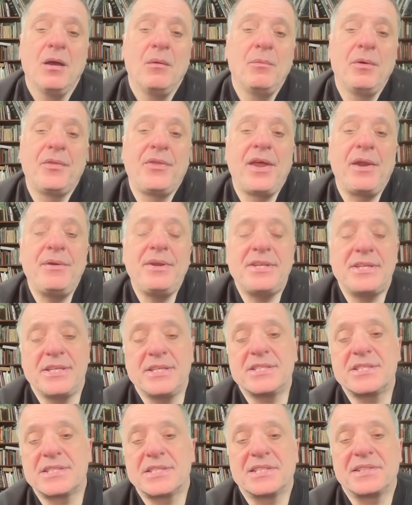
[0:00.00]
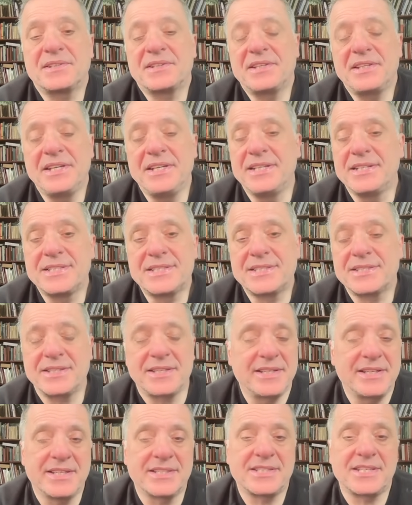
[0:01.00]
But there it is. It's,
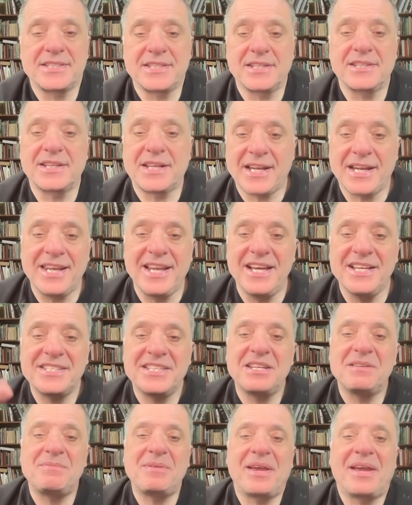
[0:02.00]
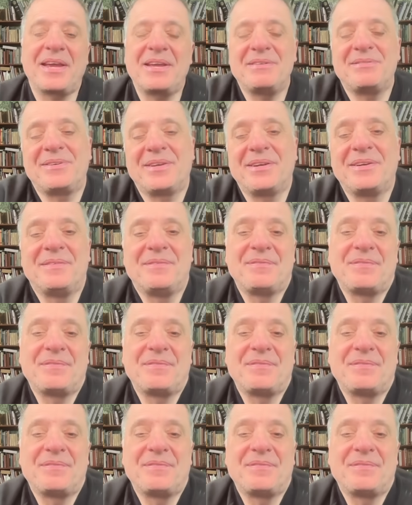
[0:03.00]
as I said, the classic behavior